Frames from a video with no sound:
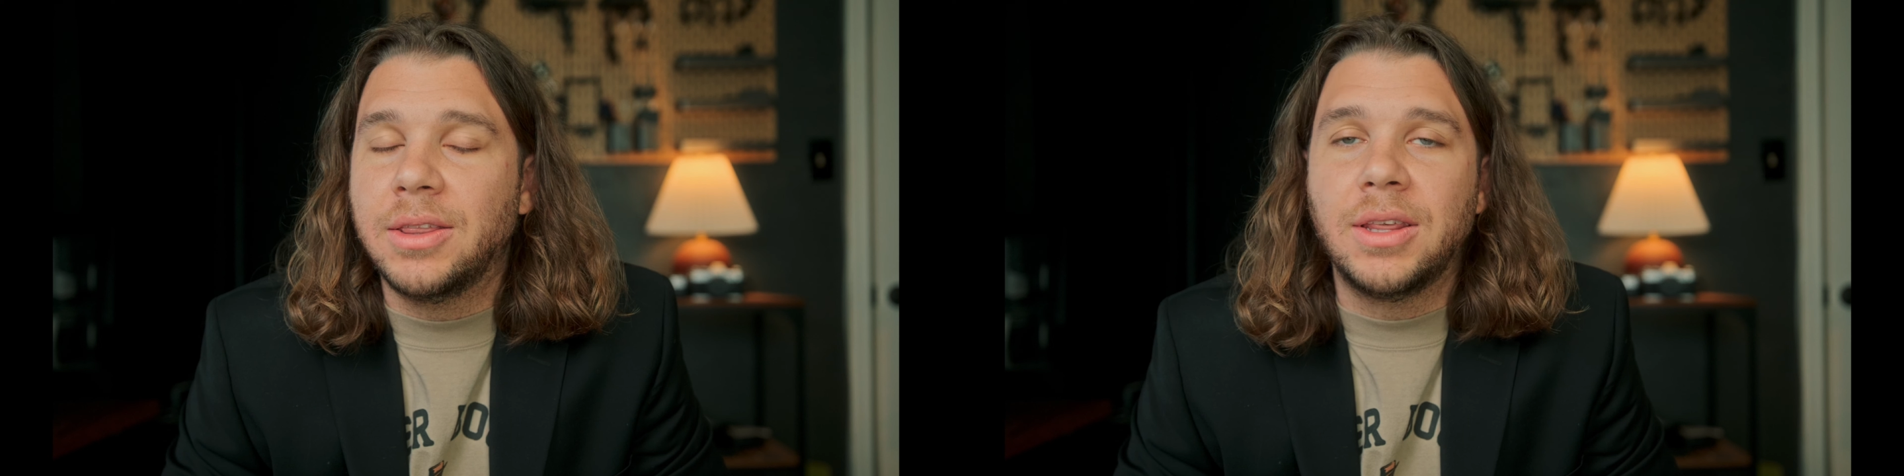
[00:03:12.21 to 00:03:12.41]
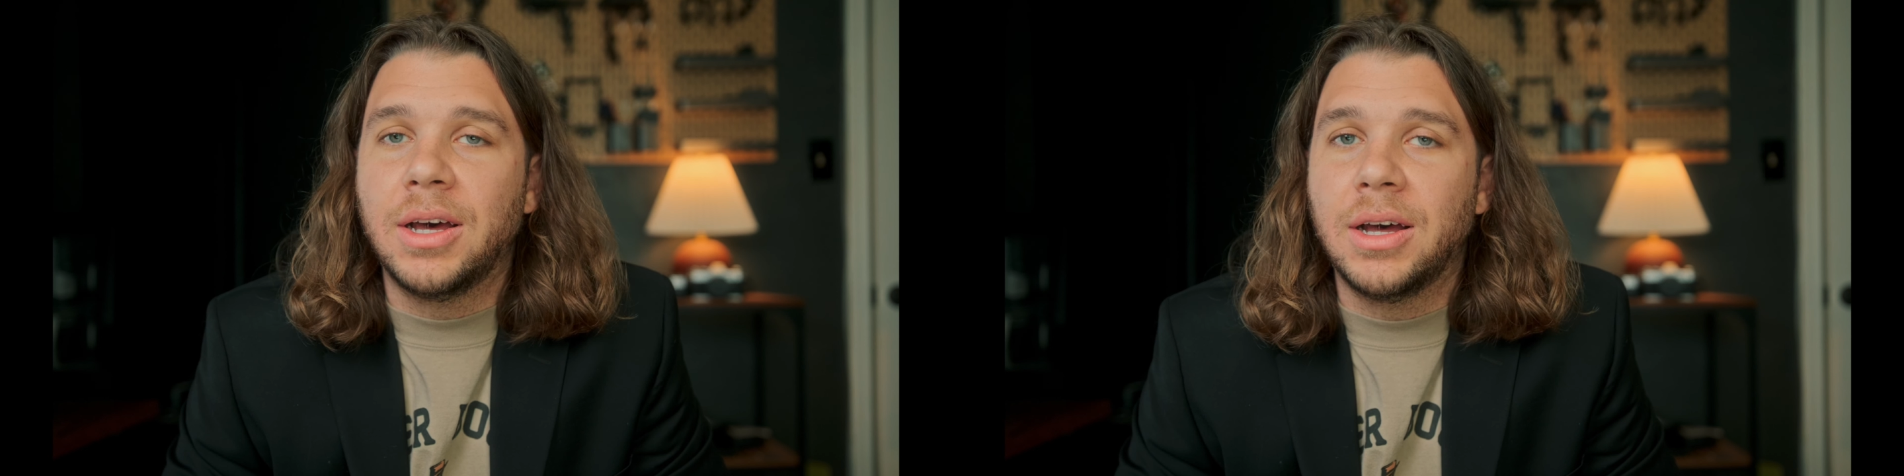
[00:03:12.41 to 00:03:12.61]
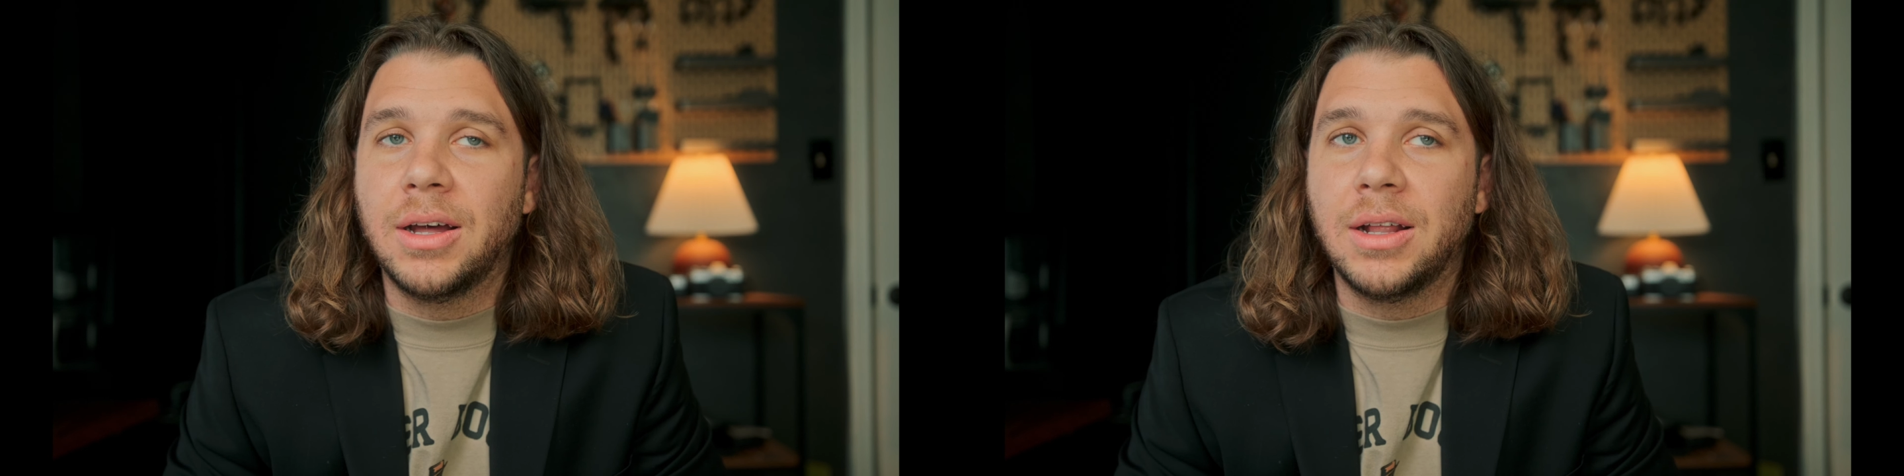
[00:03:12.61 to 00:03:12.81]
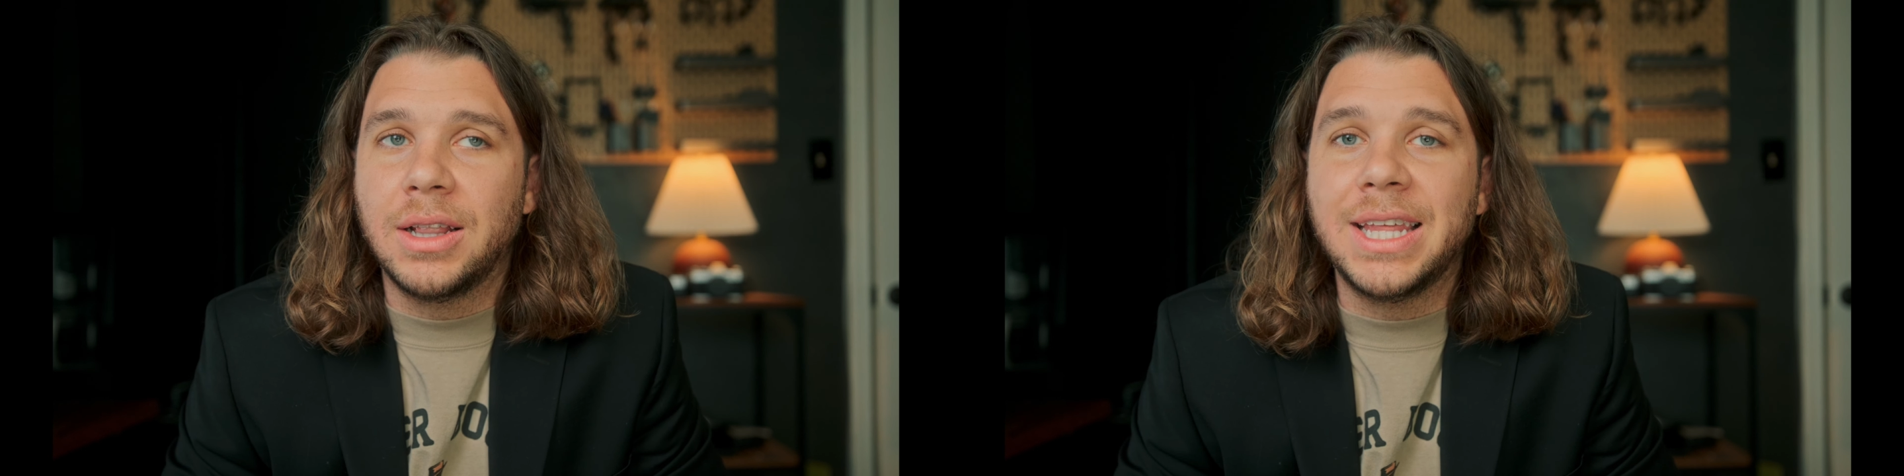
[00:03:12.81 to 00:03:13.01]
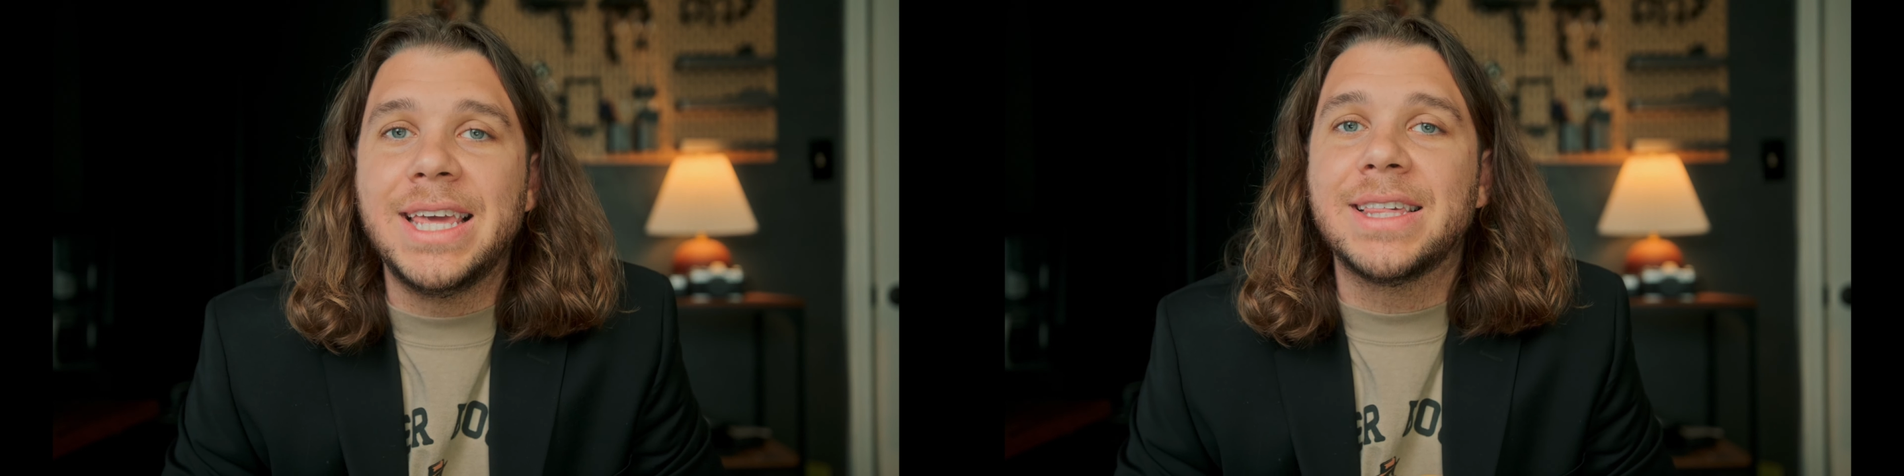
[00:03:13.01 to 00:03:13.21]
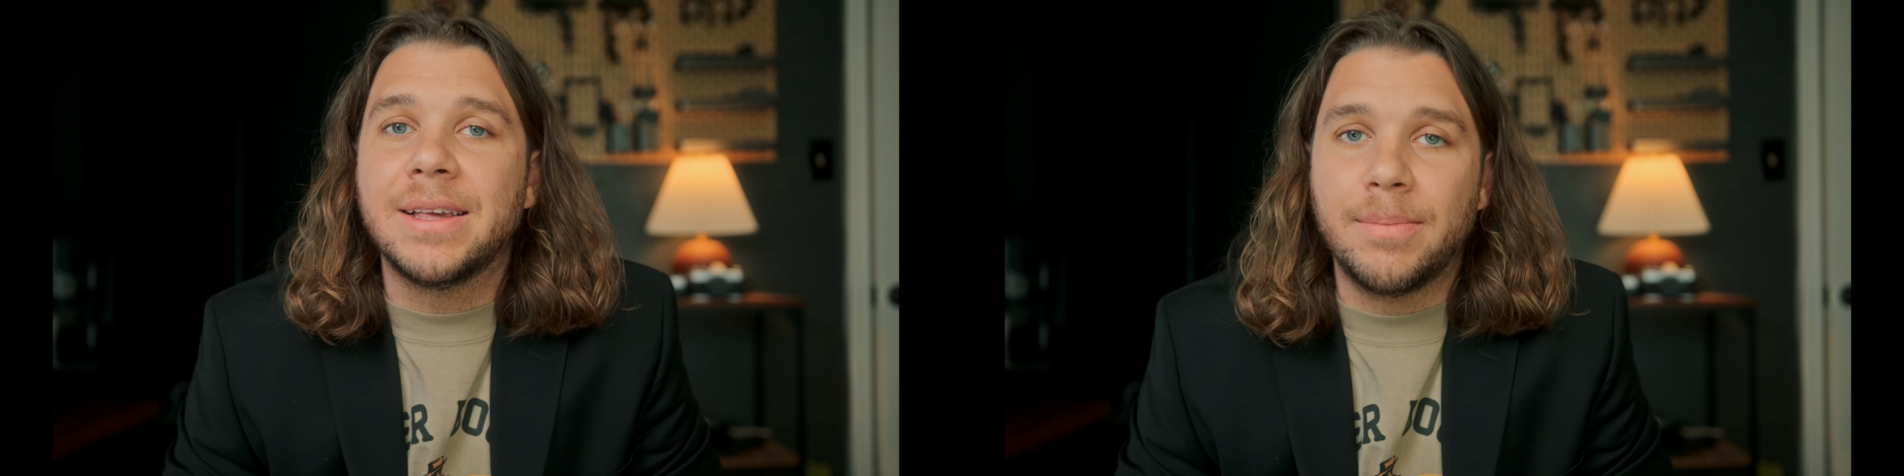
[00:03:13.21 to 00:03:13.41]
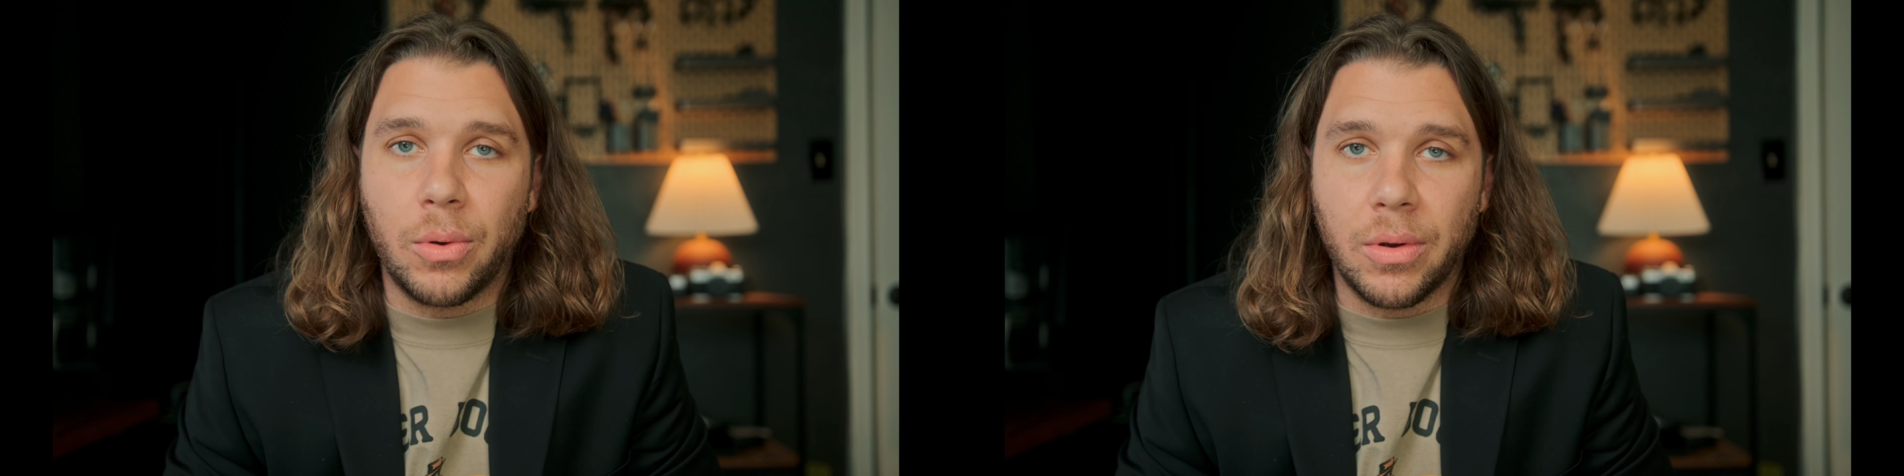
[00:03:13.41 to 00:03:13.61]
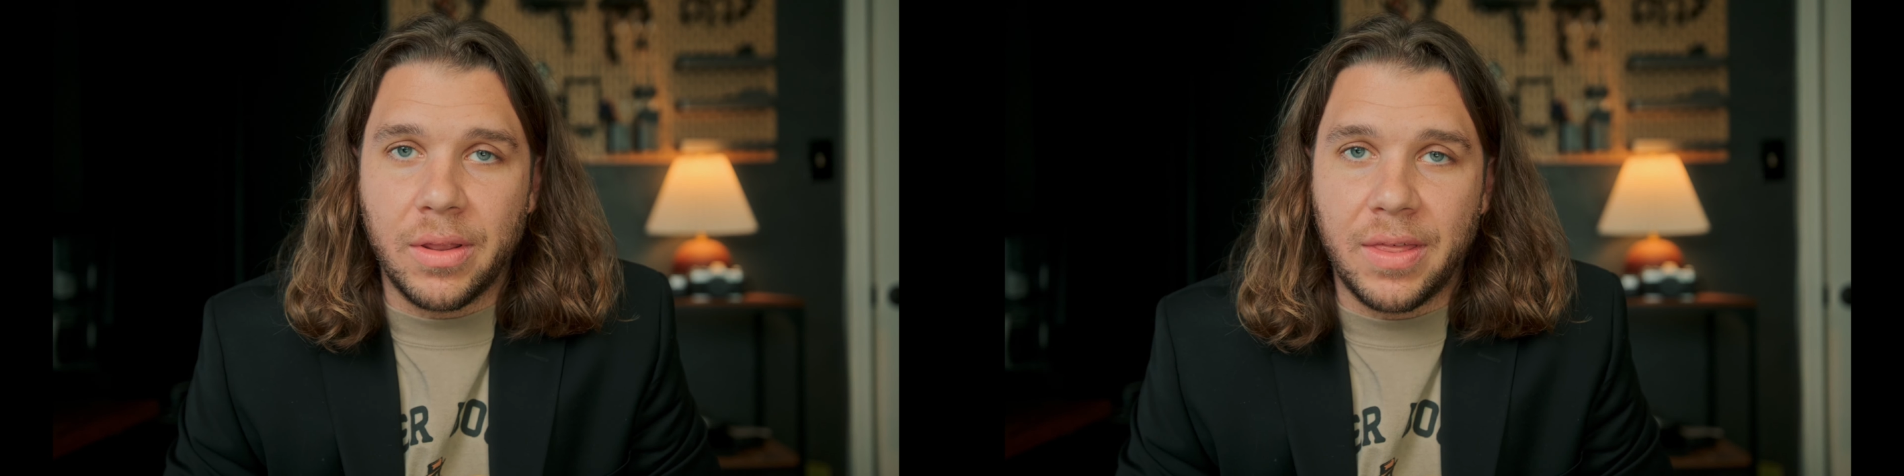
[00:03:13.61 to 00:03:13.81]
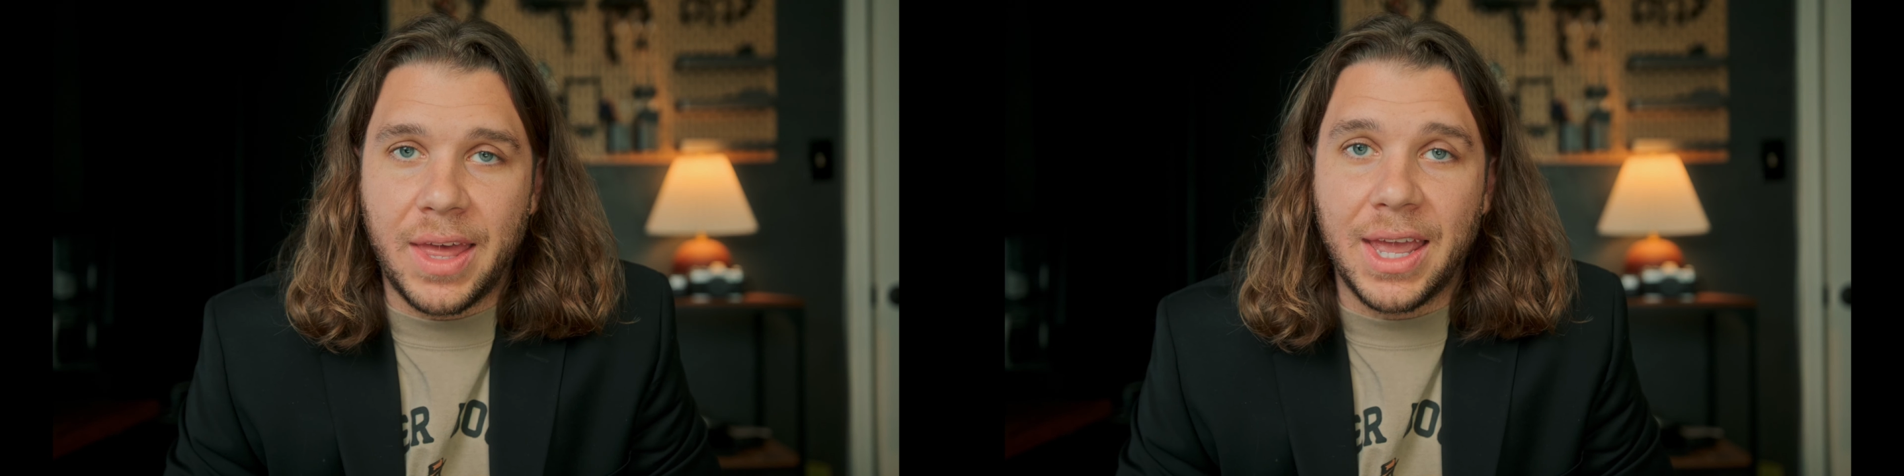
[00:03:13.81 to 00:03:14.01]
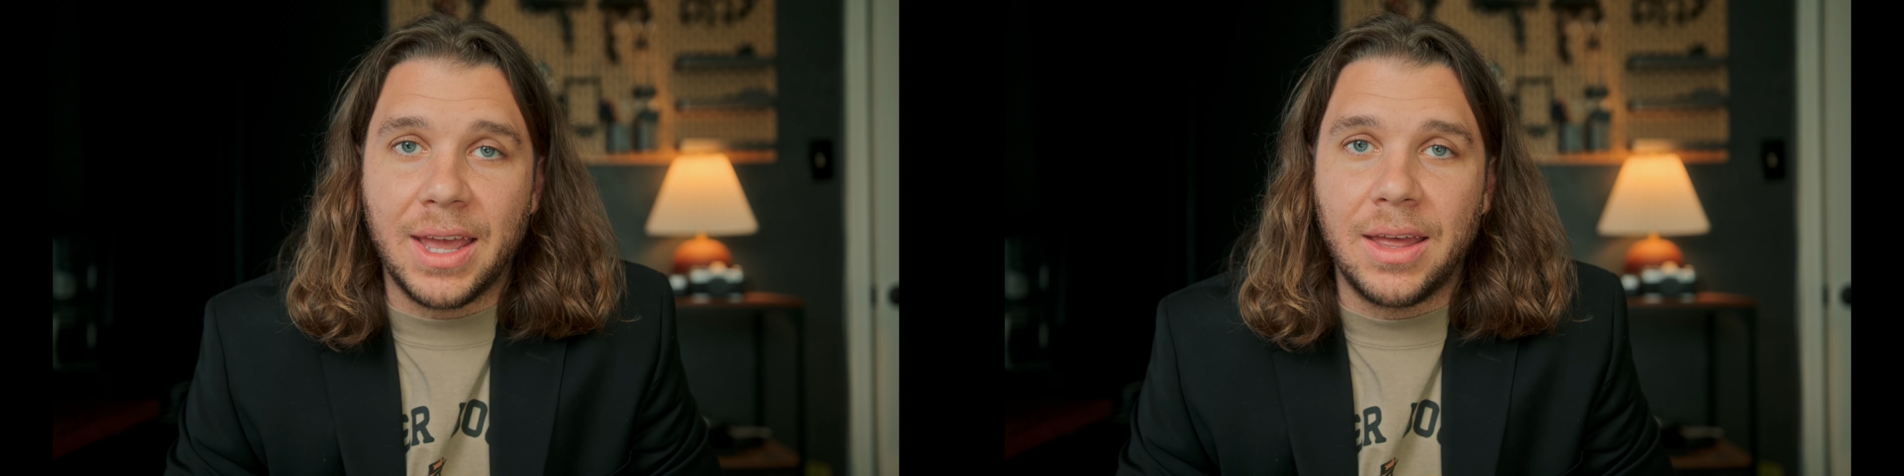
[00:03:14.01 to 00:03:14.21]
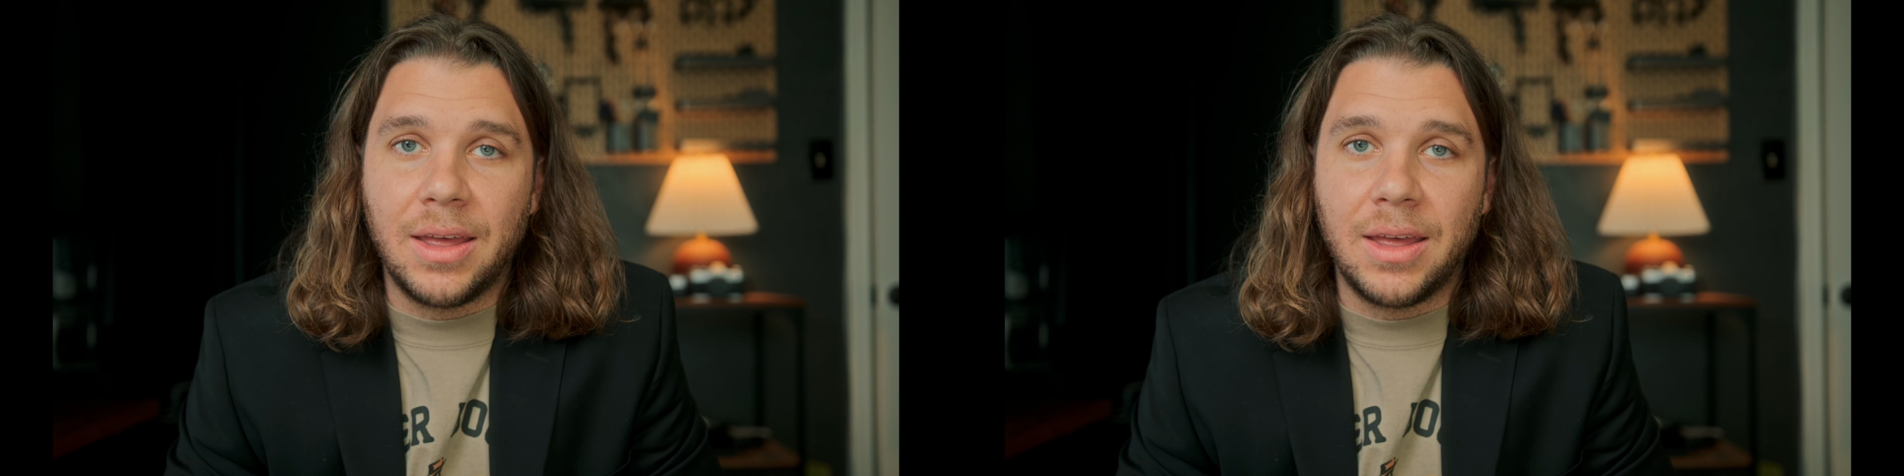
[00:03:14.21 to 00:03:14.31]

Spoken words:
the least important thing,